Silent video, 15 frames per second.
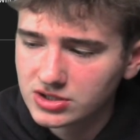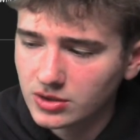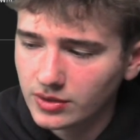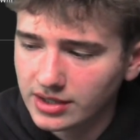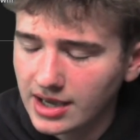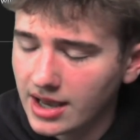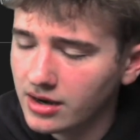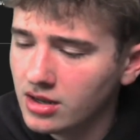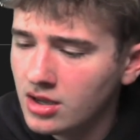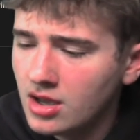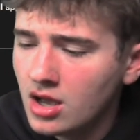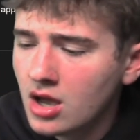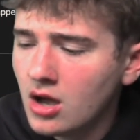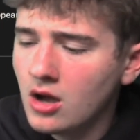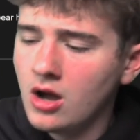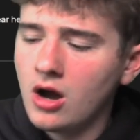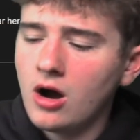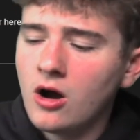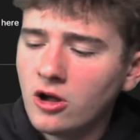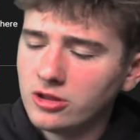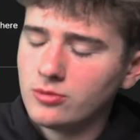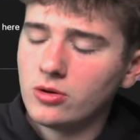So again,
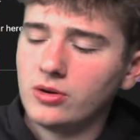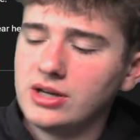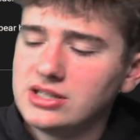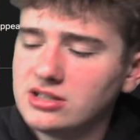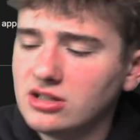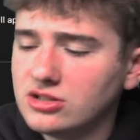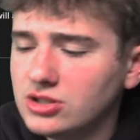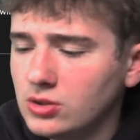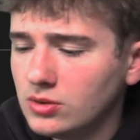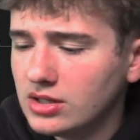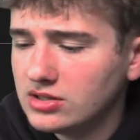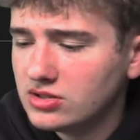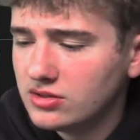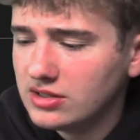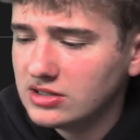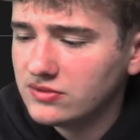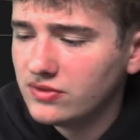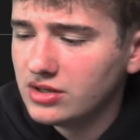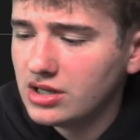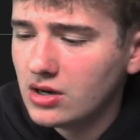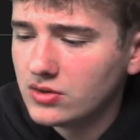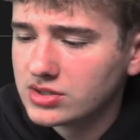all the more reason to tune into these
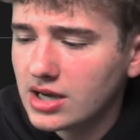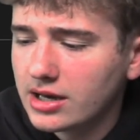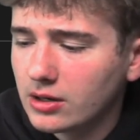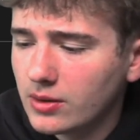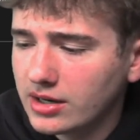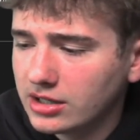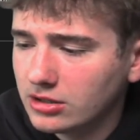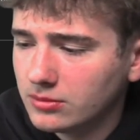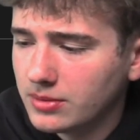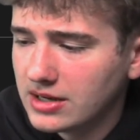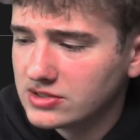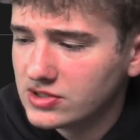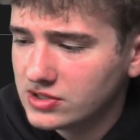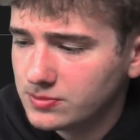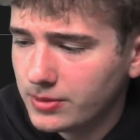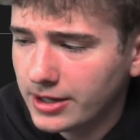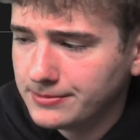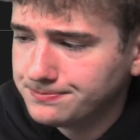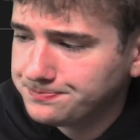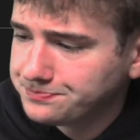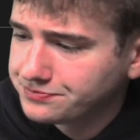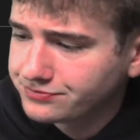videos on a regular basis. But